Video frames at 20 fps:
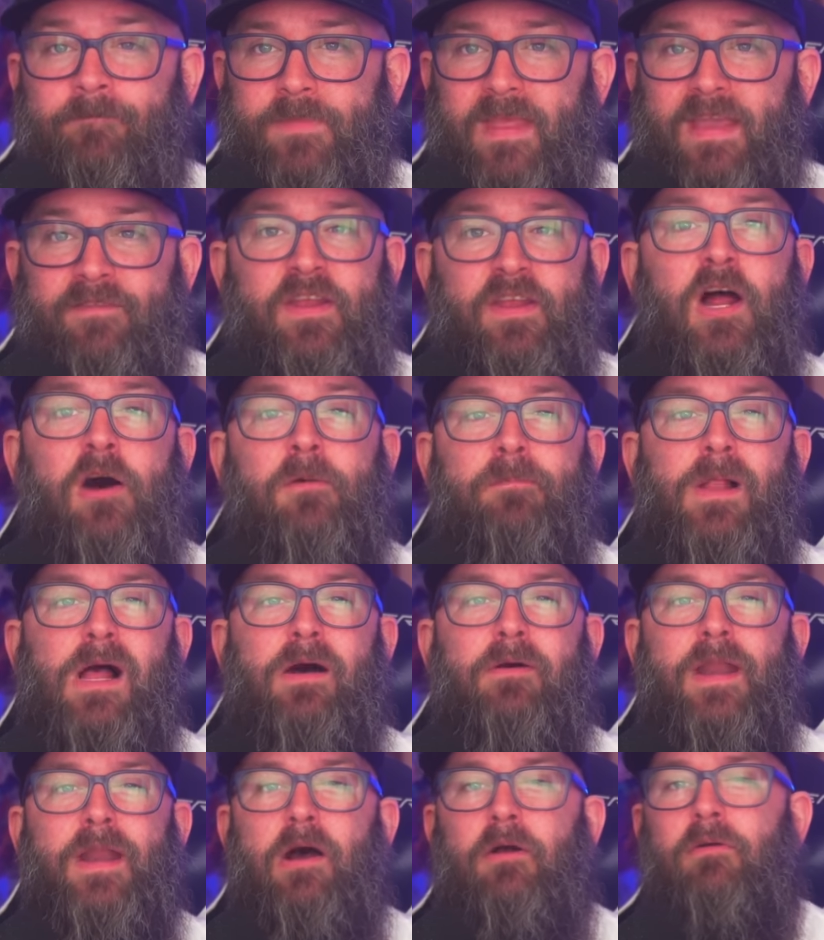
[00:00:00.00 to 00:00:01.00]
If you don't
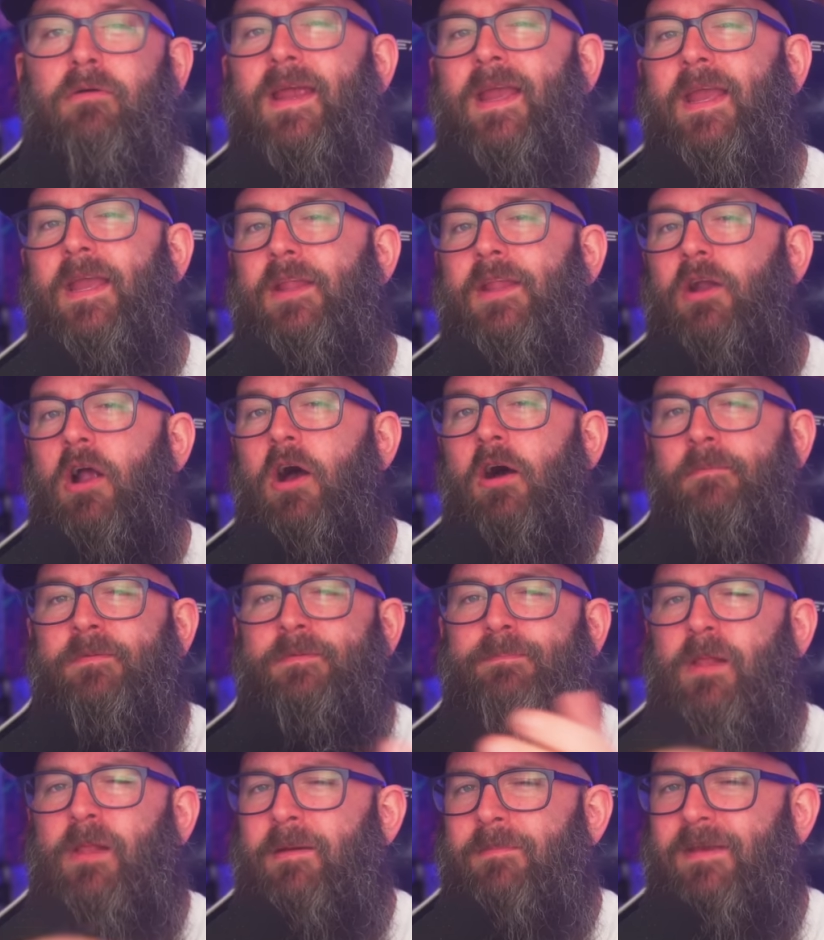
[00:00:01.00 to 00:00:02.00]
blow an O-ring and your home's
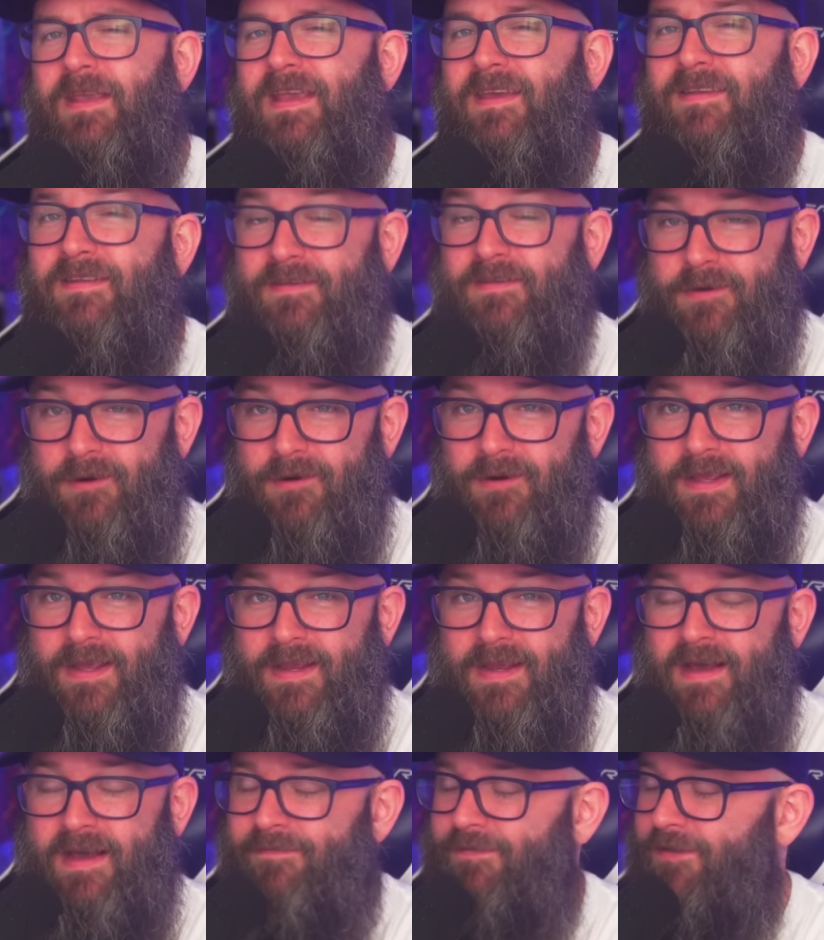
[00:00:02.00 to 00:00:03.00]
plumbing is sturdy
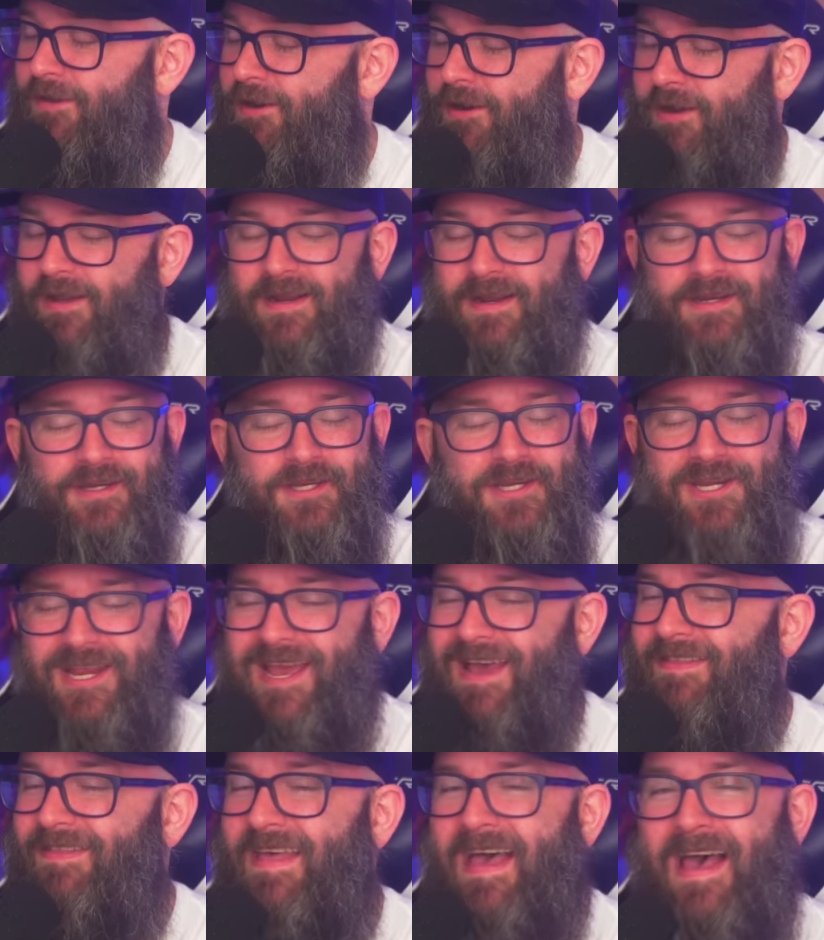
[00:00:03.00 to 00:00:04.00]
enough, you're gonna
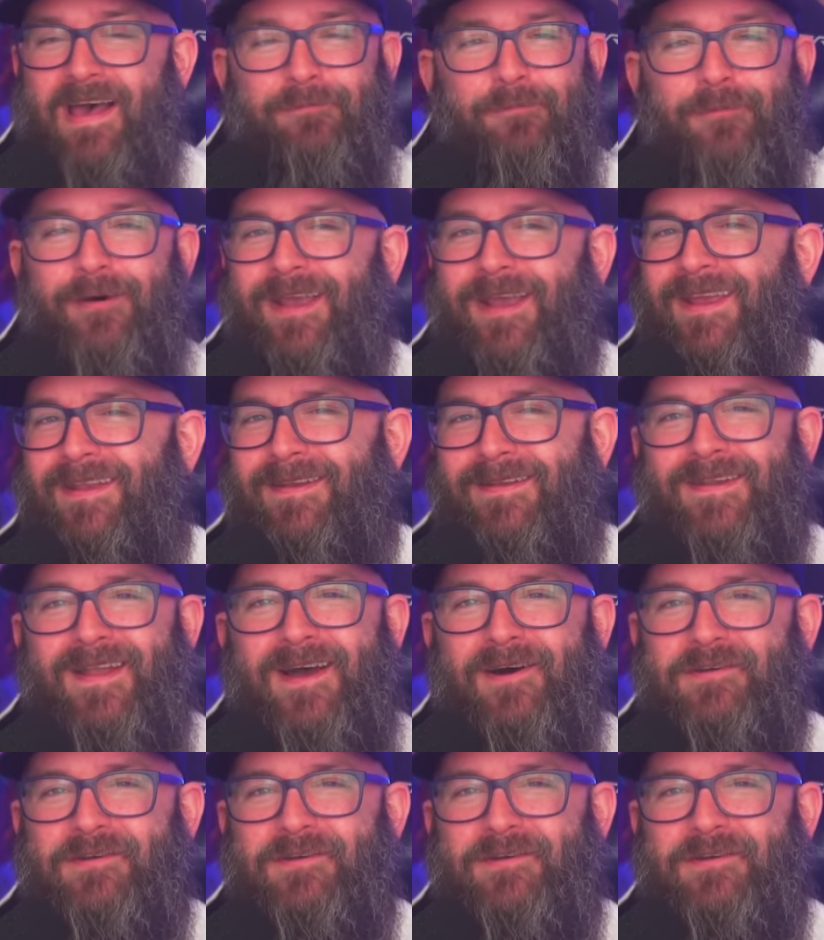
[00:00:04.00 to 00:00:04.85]
shed that weight in no